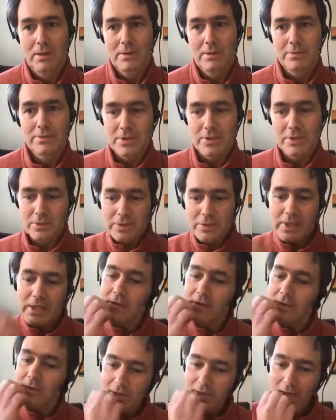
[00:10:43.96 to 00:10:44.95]
do
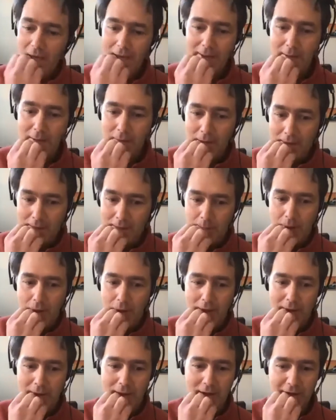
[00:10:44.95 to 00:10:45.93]
things. And
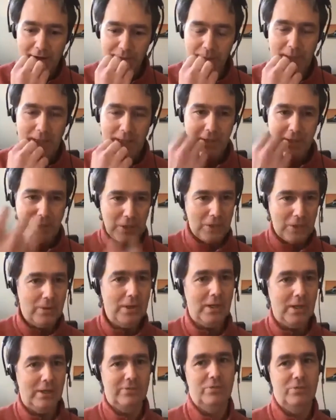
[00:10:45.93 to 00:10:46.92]
part of that is being
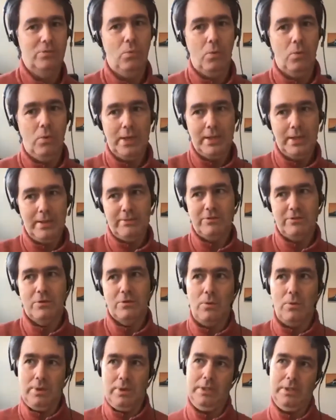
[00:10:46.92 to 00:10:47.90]
curious. What is
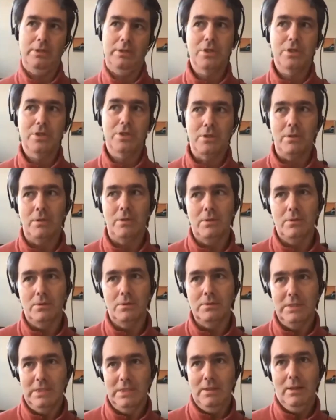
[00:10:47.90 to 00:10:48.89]
going to
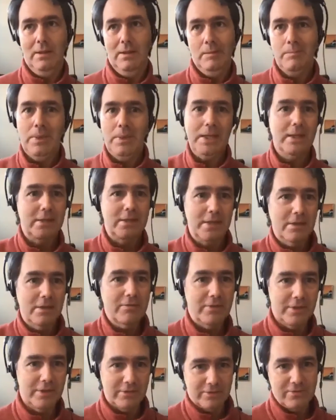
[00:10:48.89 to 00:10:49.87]
make a
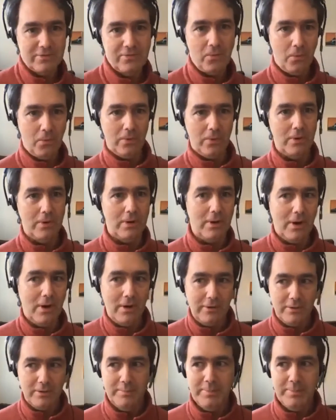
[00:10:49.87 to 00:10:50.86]
difference for
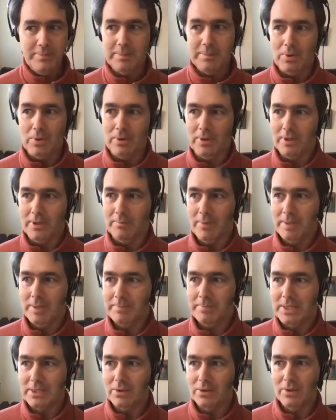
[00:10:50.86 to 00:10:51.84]
other people? And it might
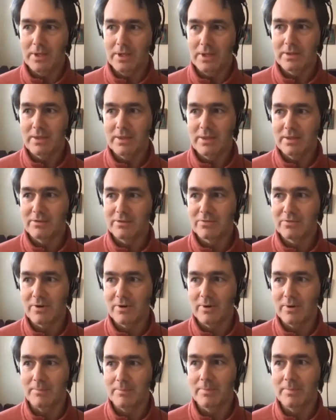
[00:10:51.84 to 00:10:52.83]
be learning things from